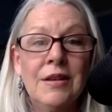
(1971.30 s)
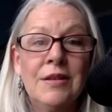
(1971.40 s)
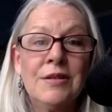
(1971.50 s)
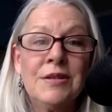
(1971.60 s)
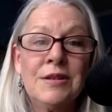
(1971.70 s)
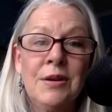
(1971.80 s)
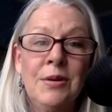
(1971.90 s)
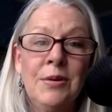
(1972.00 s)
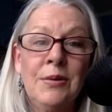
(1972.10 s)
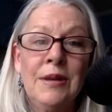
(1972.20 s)

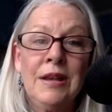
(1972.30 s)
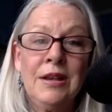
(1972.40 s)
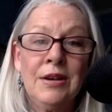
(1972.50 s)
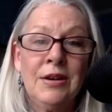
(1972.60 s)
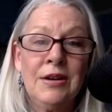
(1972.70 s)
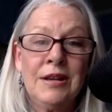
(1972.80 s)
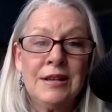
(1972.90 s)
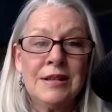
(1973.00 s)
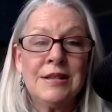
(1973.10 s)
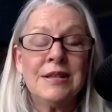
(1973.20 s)
So here
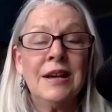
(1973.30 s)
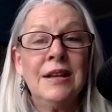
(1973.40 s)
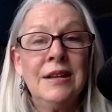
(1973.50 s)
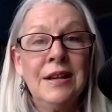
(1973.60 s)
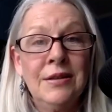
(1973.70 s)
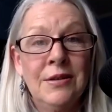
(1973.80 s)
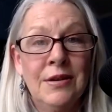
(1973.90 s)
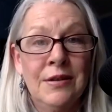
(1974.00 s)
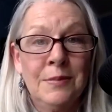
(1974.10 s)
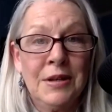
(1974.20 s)
is another
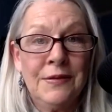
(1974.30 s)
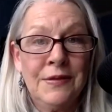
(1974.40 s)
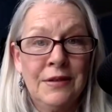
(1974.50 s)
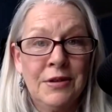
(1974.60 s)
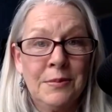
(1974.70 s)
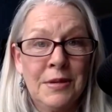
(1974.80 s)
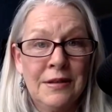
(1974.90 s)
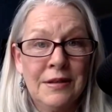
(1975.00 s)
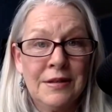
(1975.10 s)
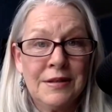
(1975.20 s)
of my favorite
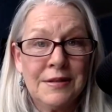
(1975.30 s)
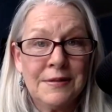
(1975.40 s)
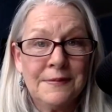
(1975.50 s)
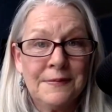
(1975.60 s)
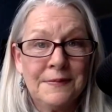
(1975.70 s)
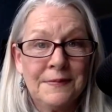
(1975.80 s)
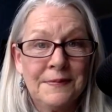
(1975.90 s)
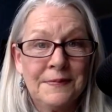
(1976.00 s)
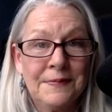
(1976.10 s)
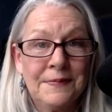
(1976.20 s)
methods.
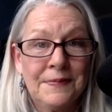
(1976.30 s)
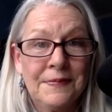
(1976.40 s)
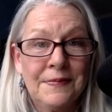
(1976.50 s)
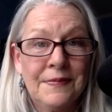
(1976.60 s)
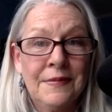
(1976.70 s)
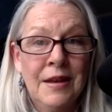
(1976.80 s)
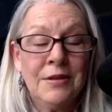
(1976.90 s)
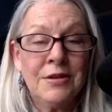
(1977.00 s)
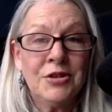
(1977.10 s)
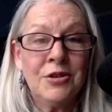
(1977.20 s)
Now
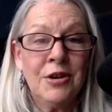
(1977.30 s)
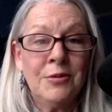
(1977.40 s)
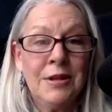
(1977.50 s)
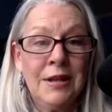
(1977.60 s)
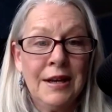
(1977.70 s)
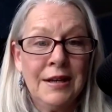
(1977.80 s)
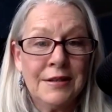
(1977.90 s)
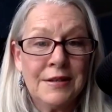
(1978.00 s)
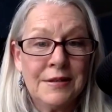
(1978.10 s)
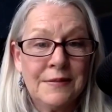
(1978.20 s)
that you're all
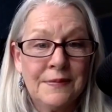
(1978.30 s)
relaxed,